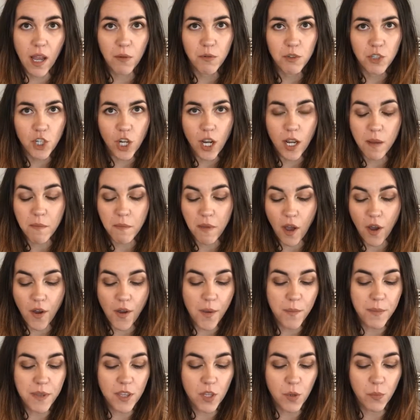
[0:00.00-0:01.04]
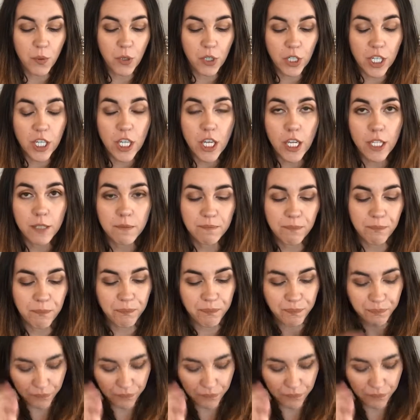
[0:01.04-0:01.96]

I would check them out. I mean, they're pretty good.